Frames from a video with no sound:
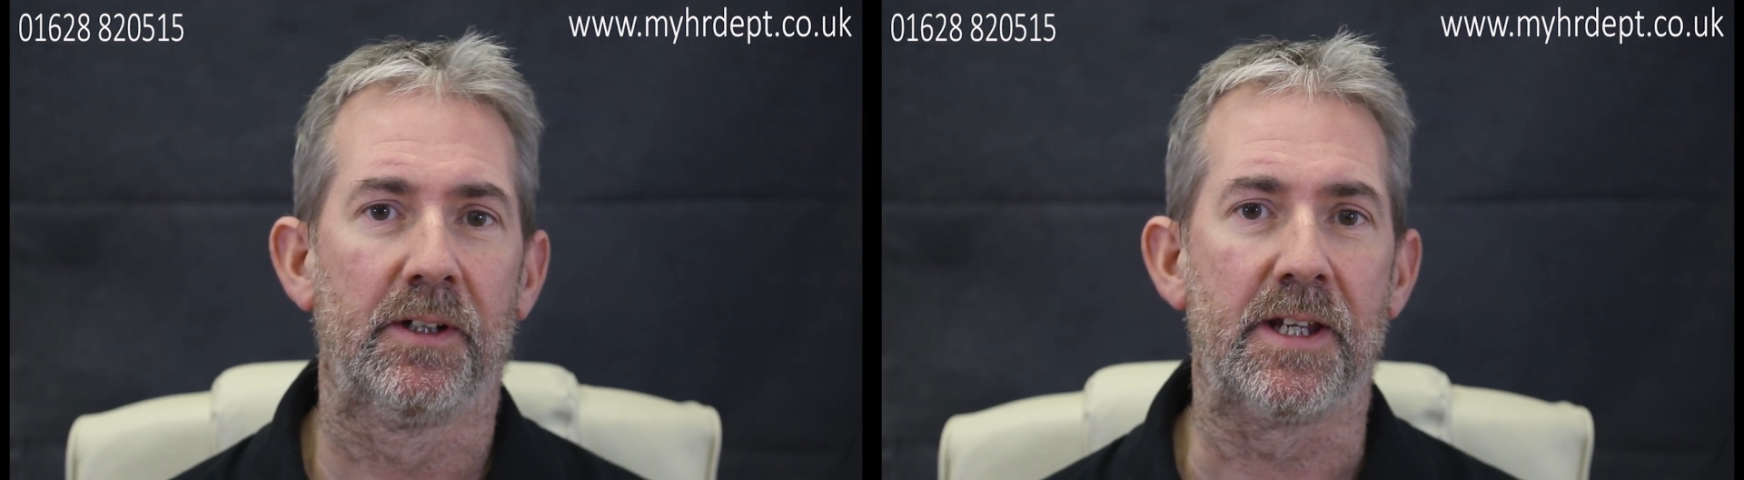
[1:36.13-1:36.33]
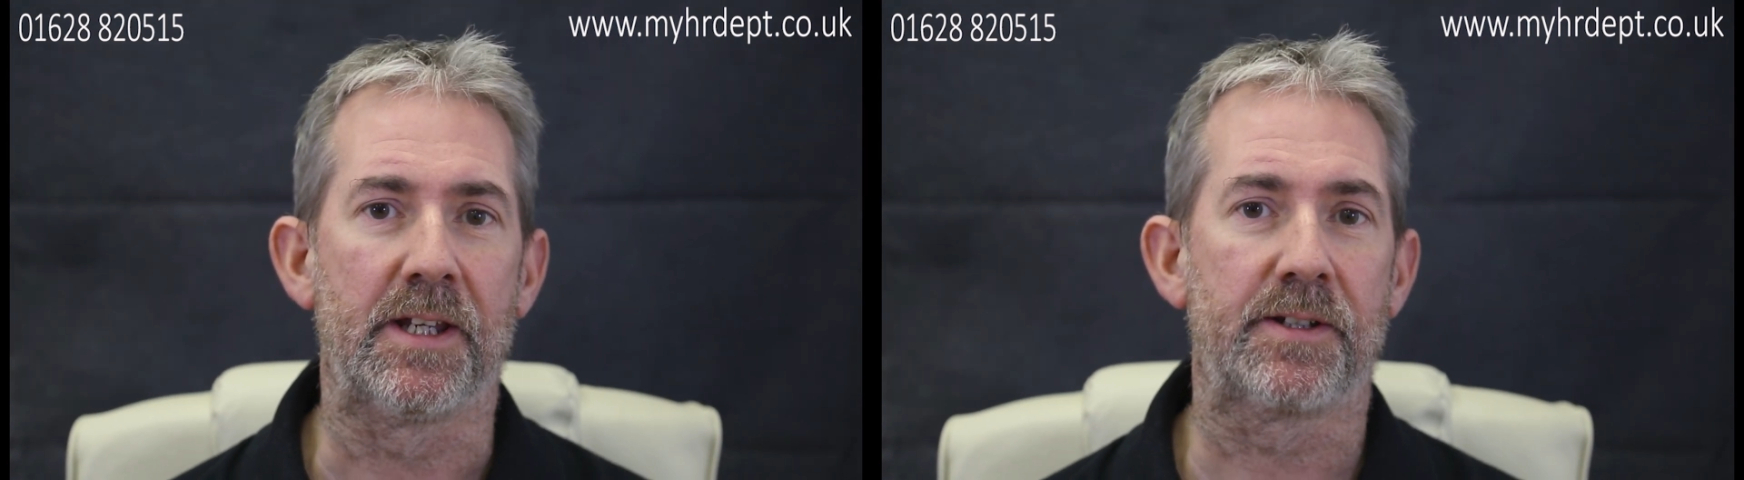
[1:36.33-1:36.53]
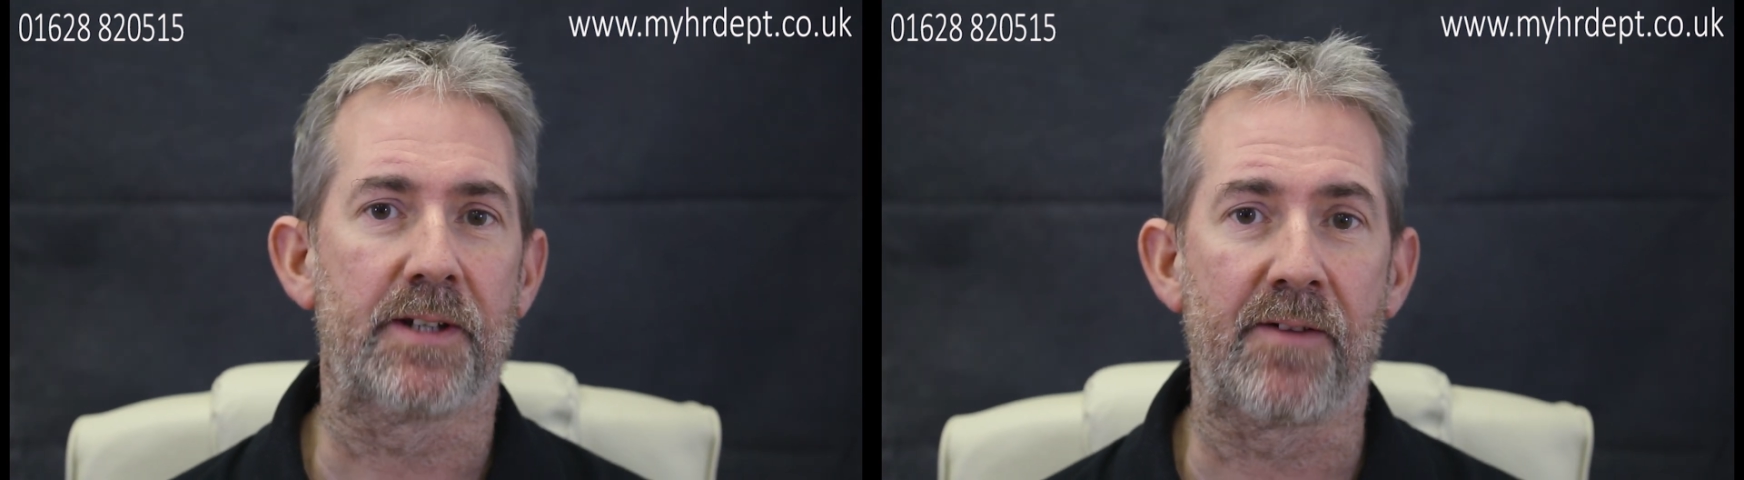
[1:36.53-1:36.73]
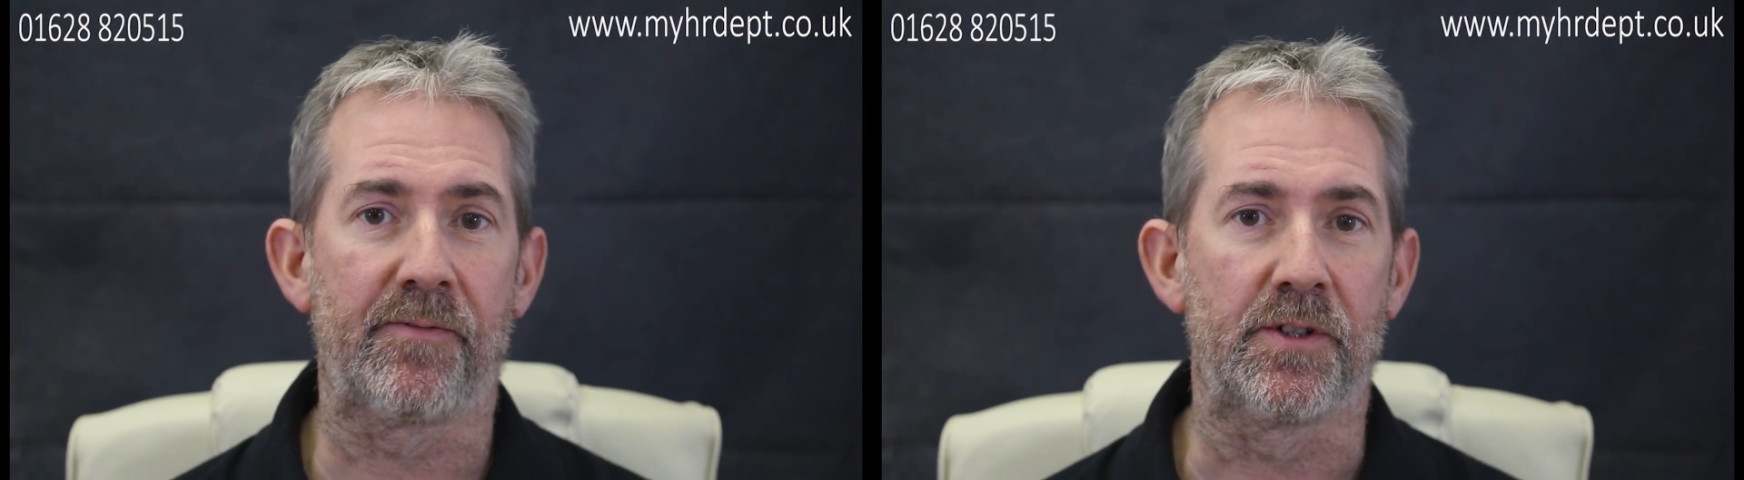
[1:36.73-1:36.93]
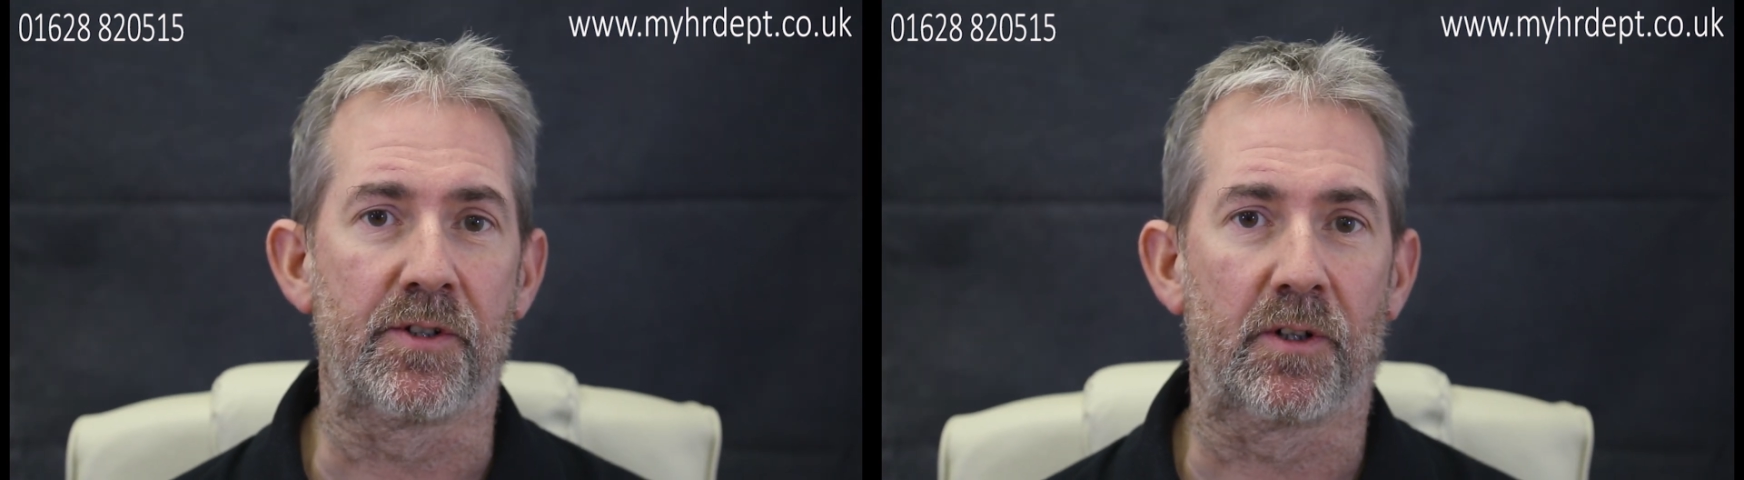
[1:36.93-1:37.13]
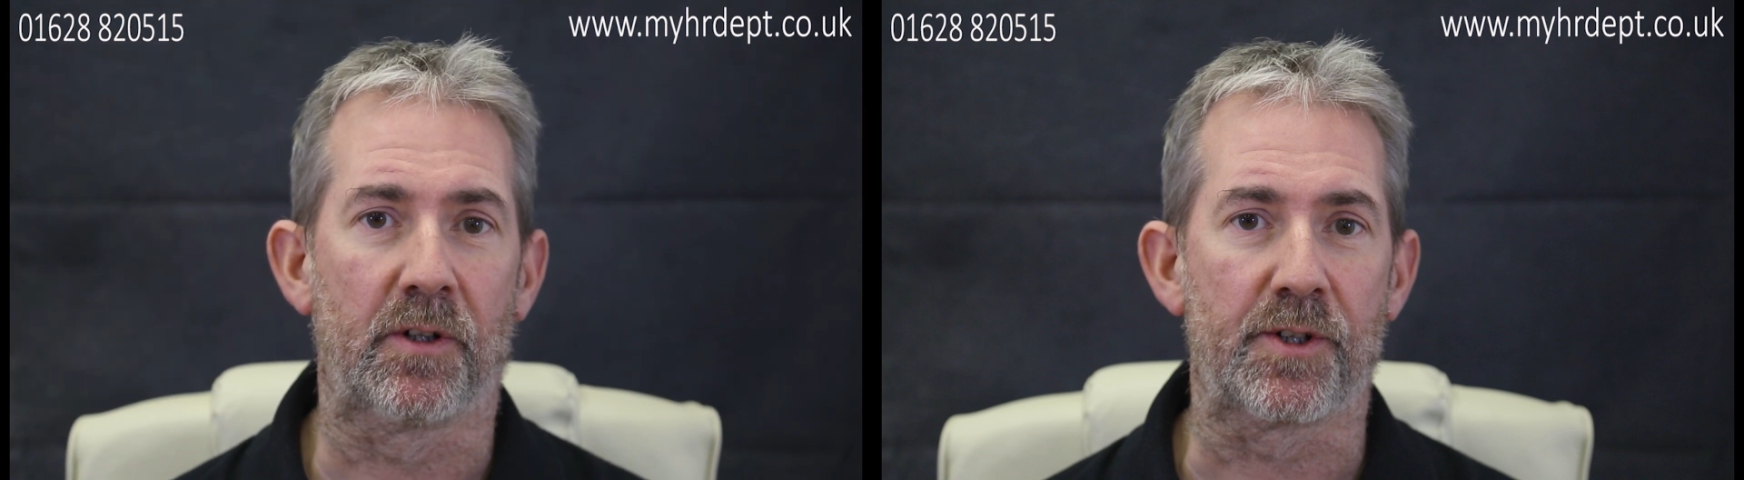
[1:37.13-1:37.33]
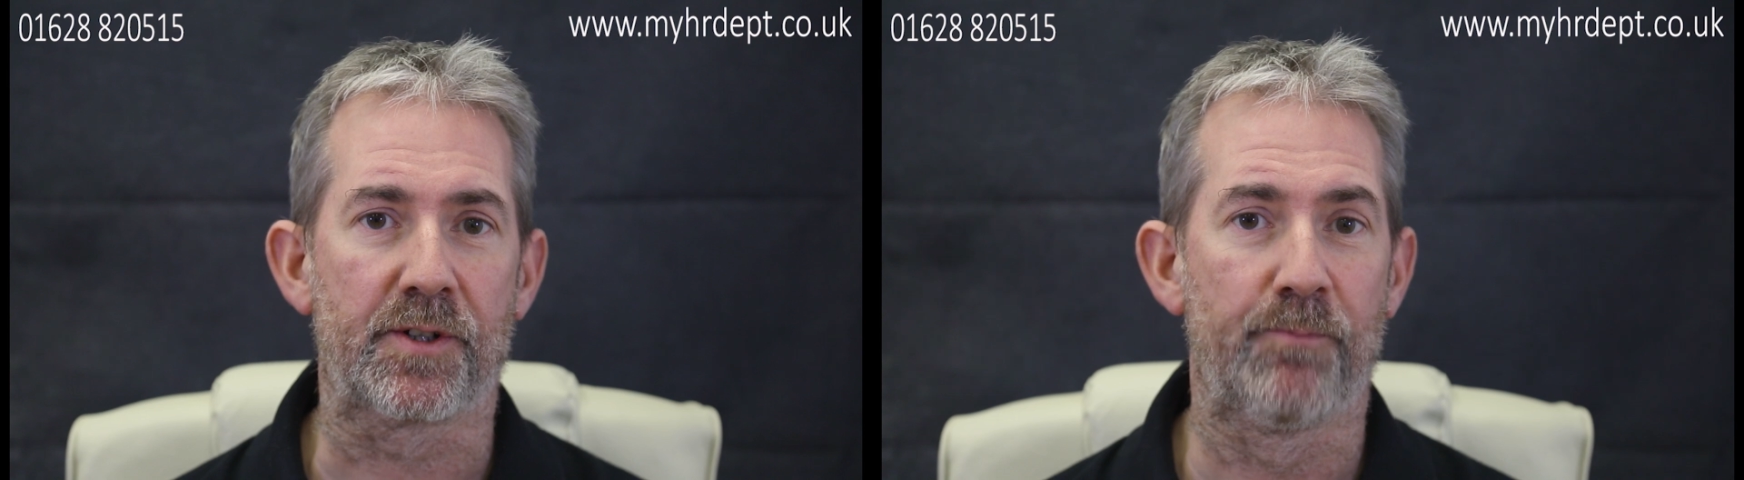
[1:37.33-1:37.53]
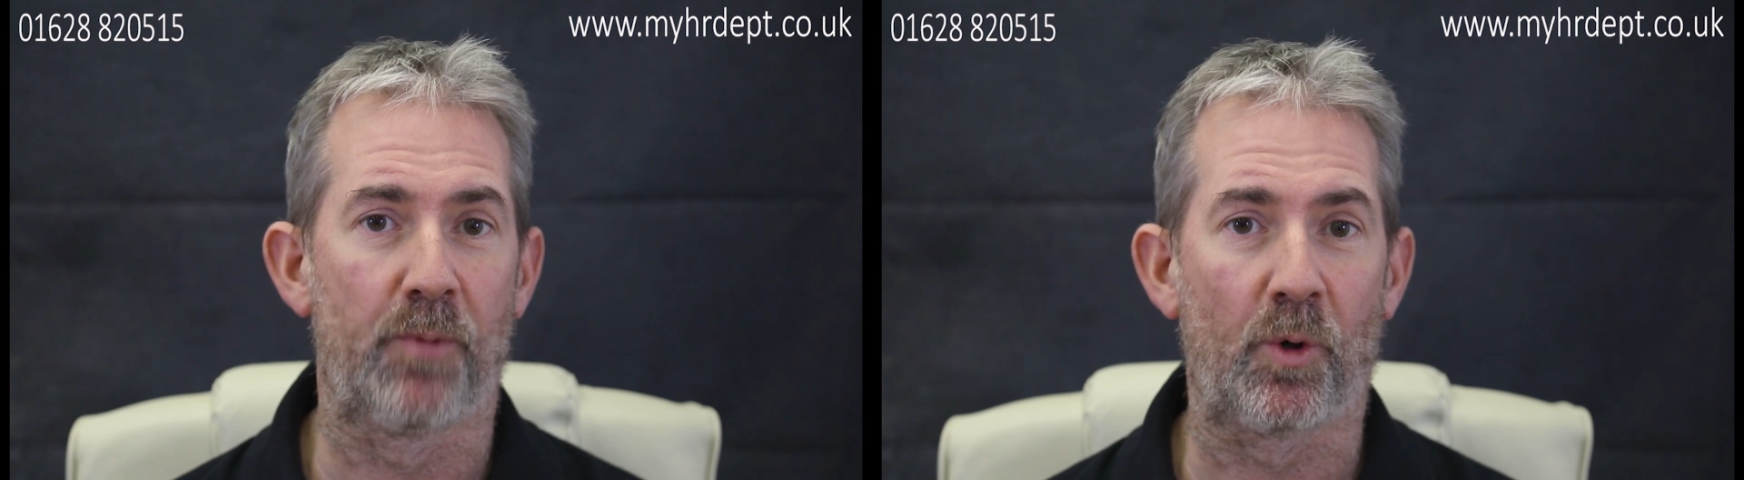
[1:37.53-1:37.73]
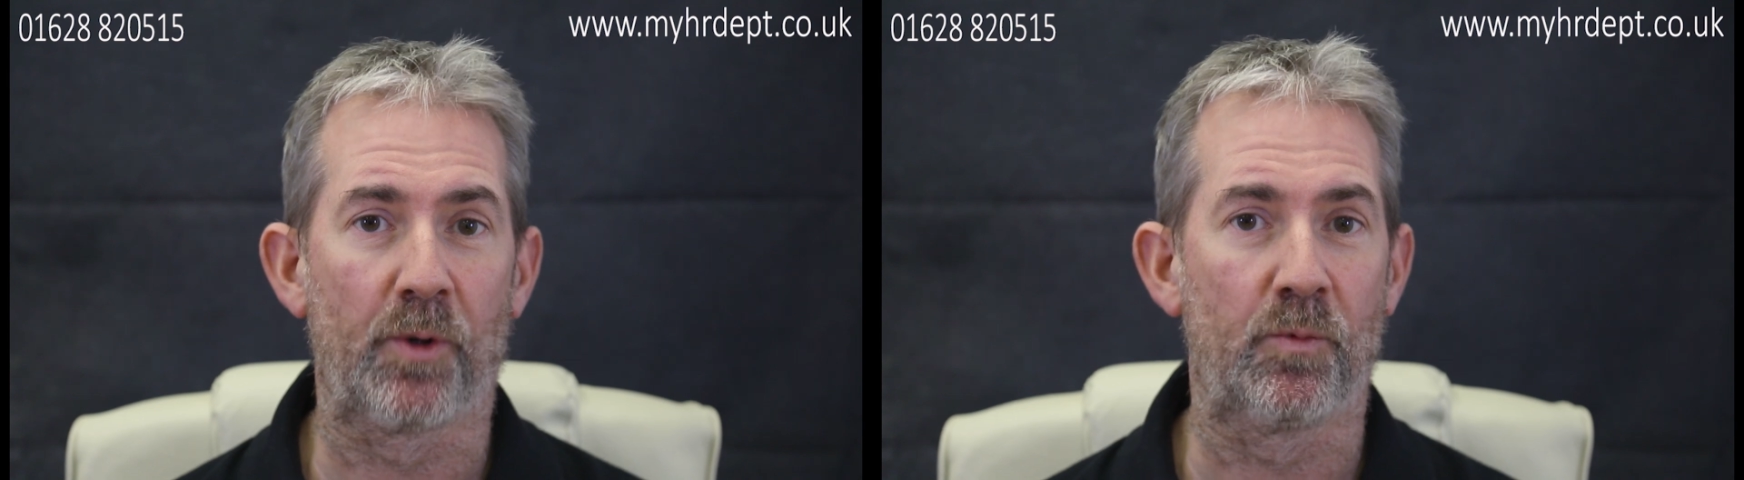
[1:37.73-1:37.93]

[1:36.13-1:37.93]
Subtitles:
is average across more